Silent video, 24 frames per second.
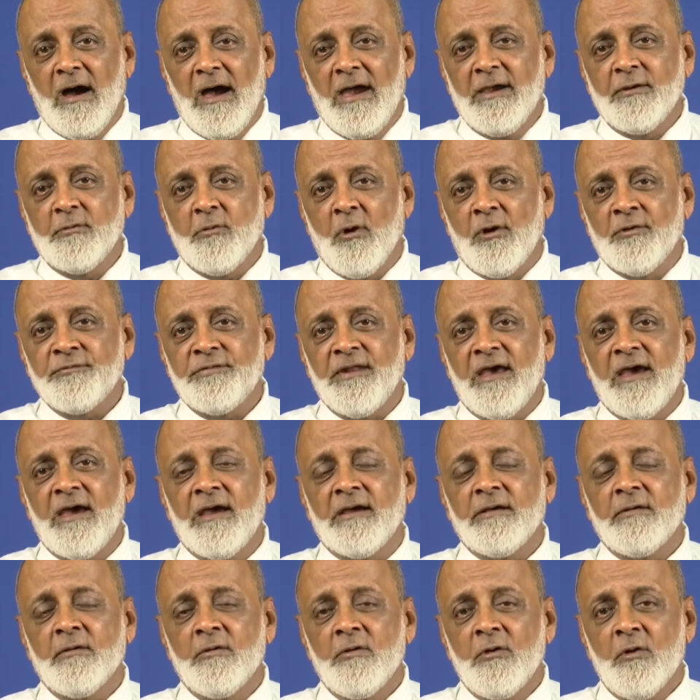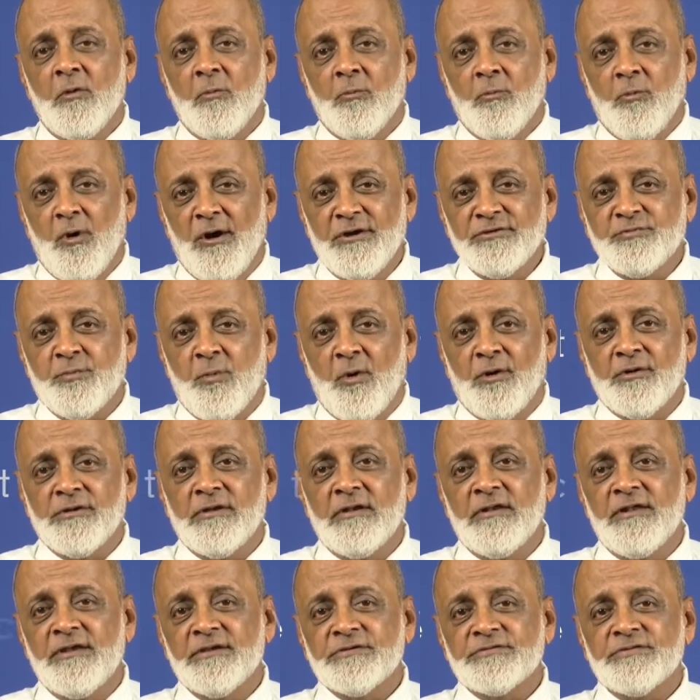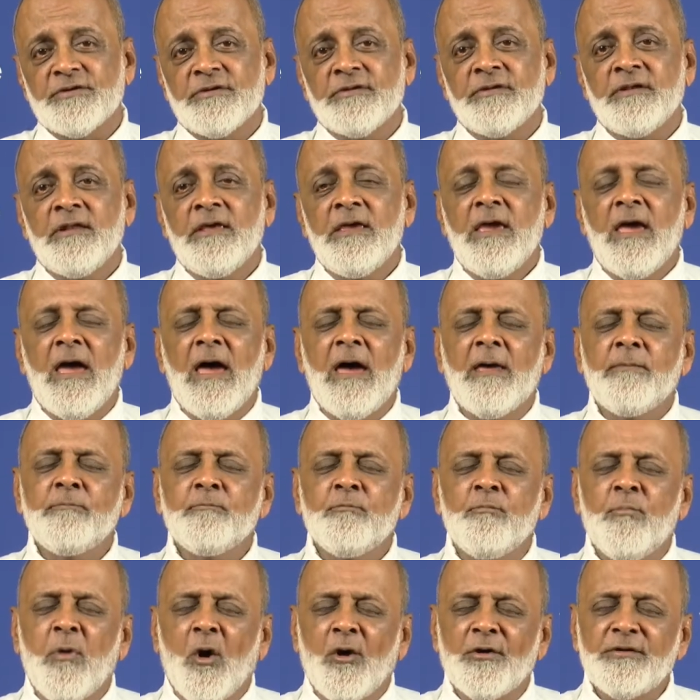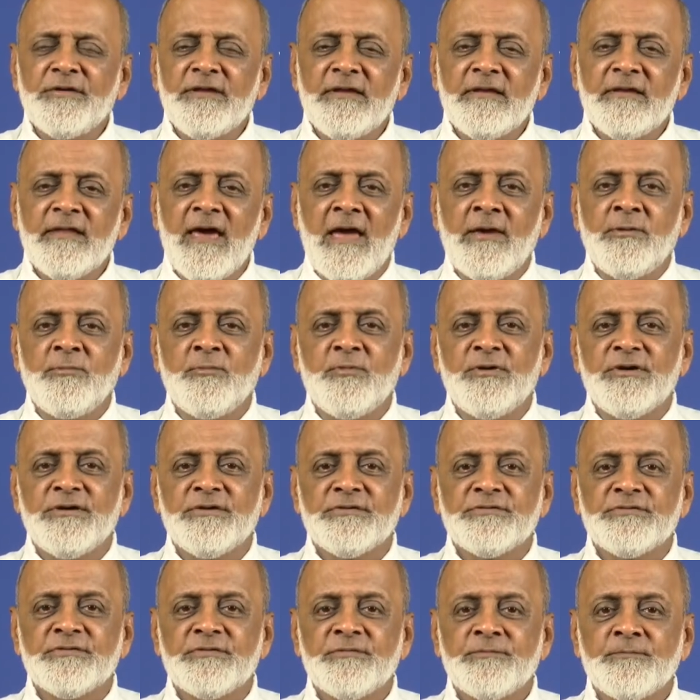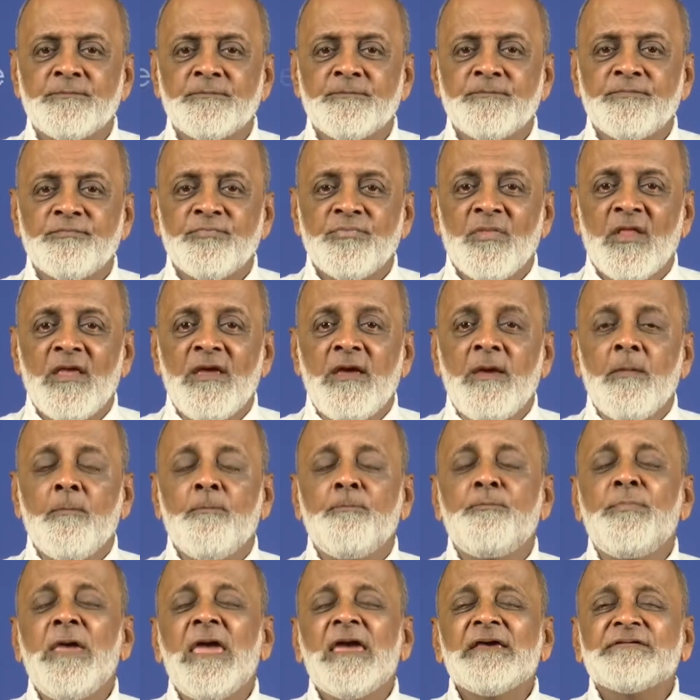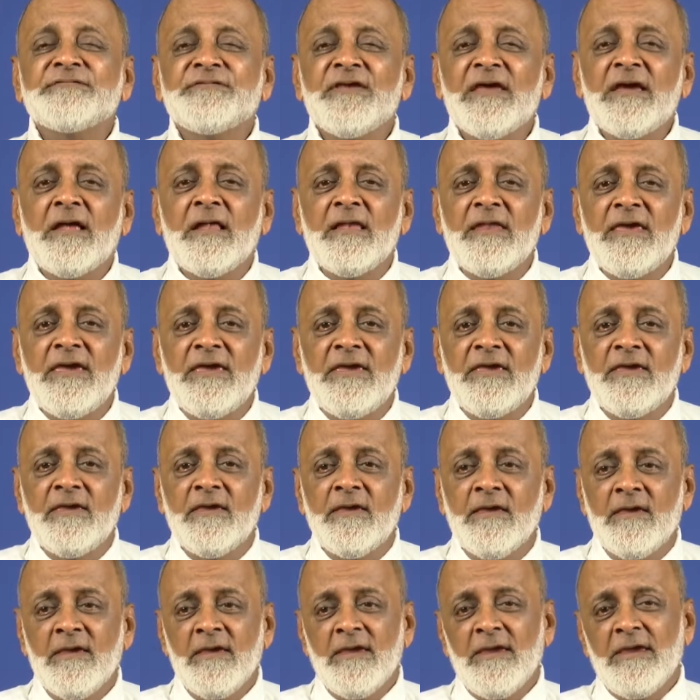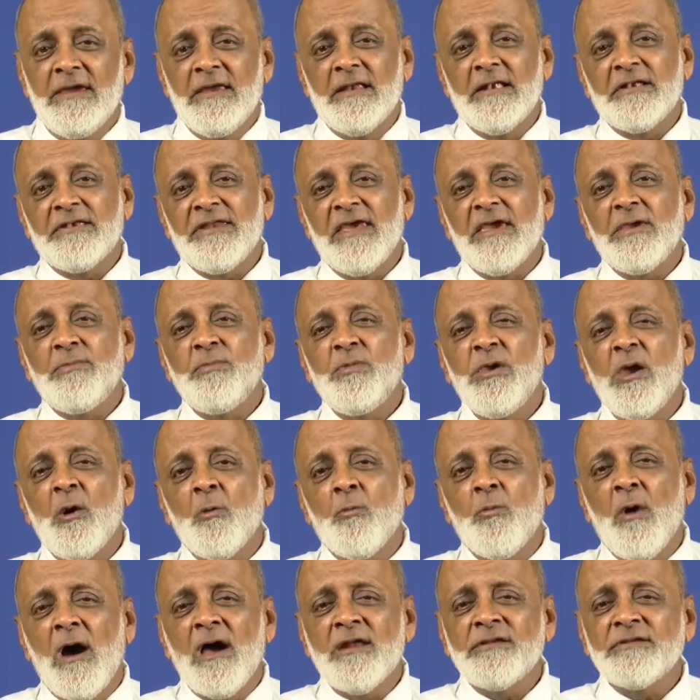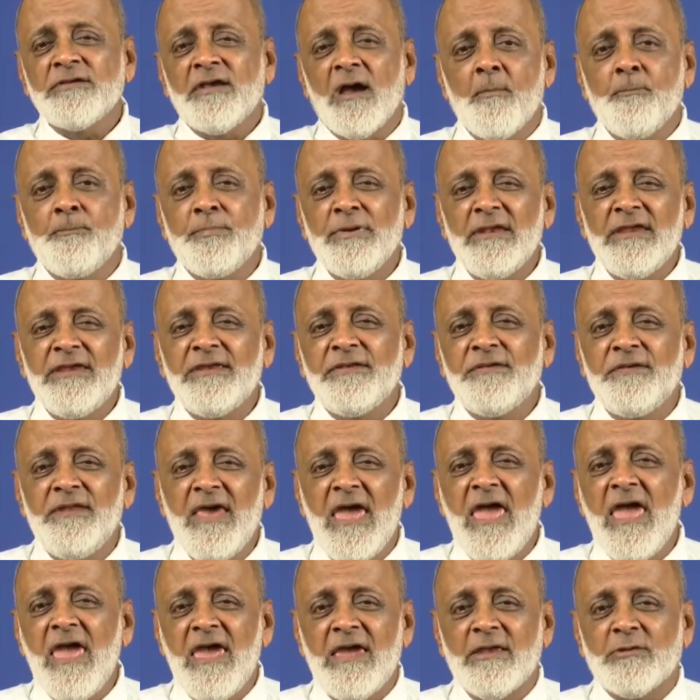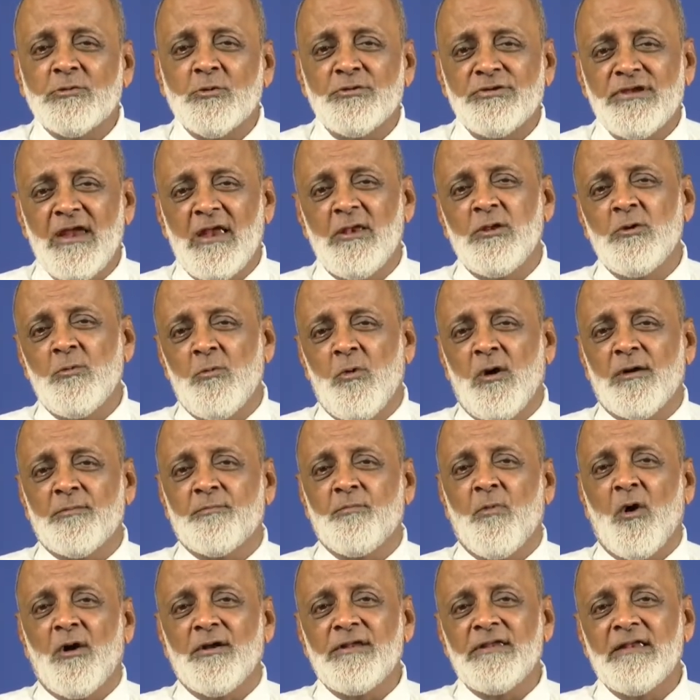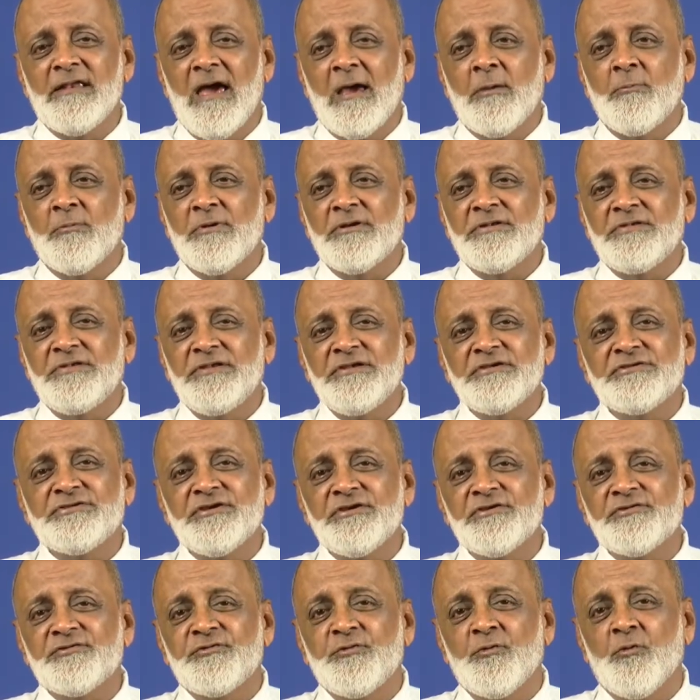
eye contact, voice modulation and body language. Basically, it'll take me one complete day to tell you what body language teaches